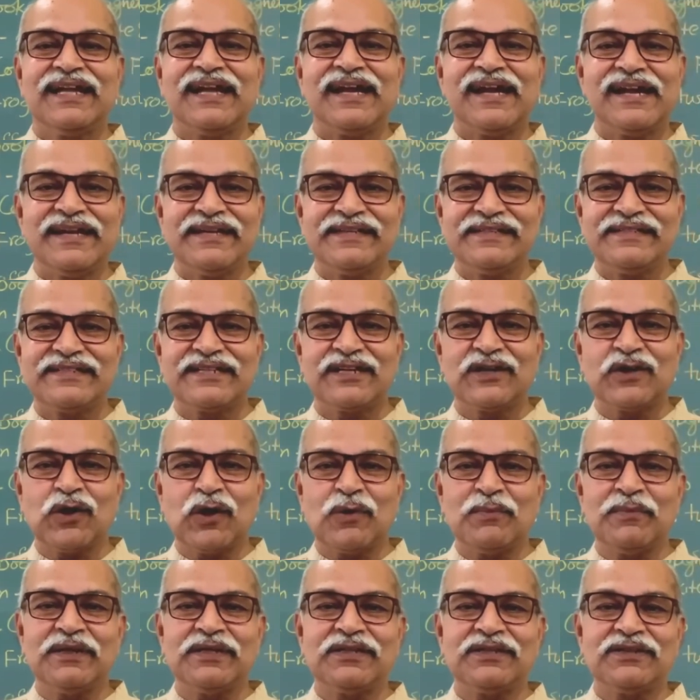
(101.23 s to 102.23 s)
and it's a
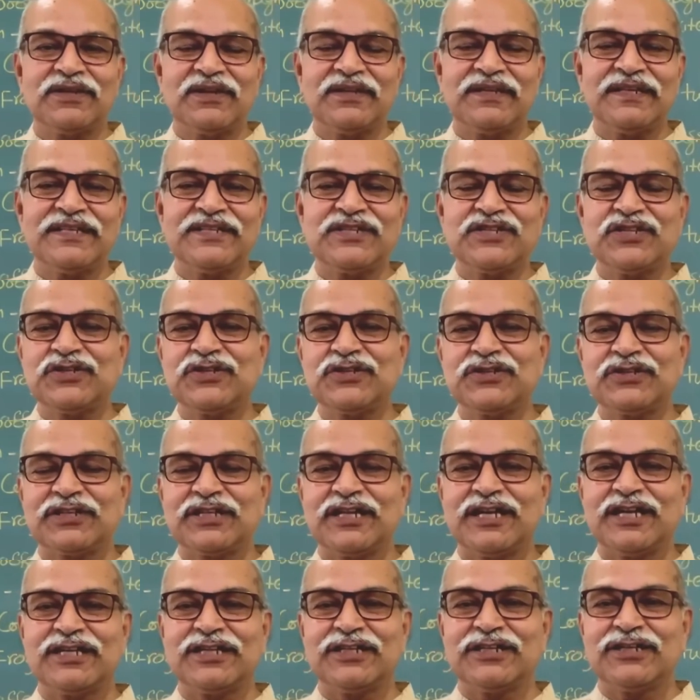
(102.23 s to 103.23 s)
common knowledge
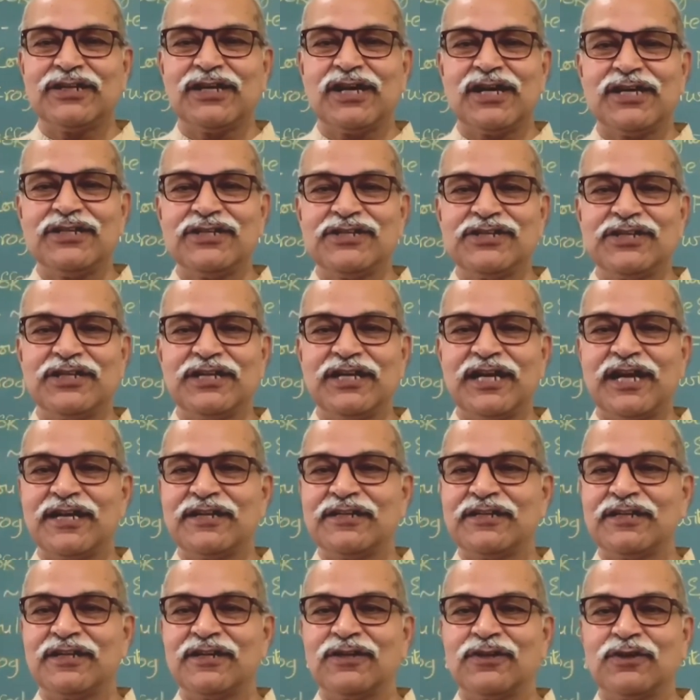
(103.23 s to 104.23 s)
that Einstein
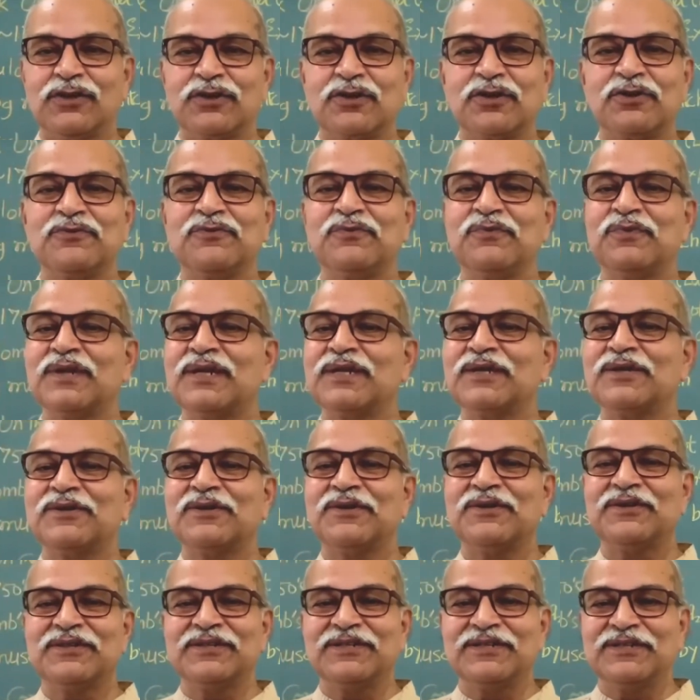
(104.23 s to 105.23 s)
had done a lot of work
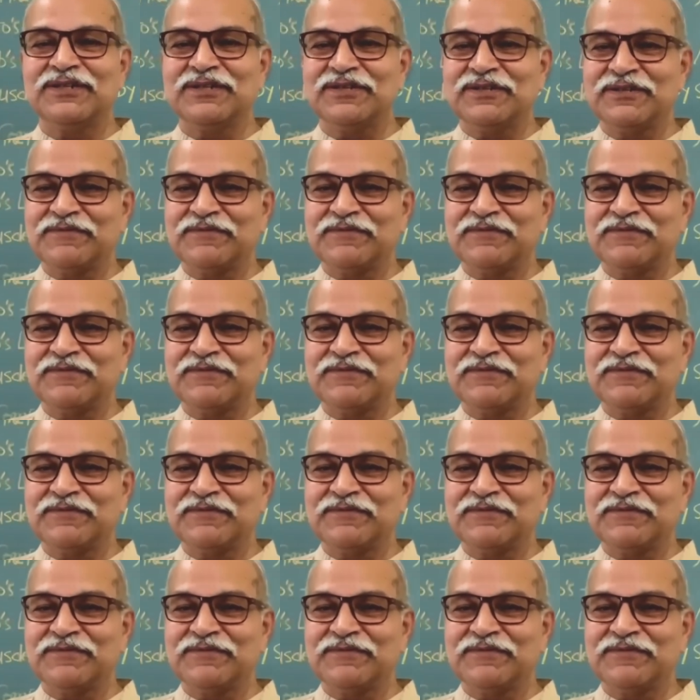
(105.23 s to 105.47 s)
on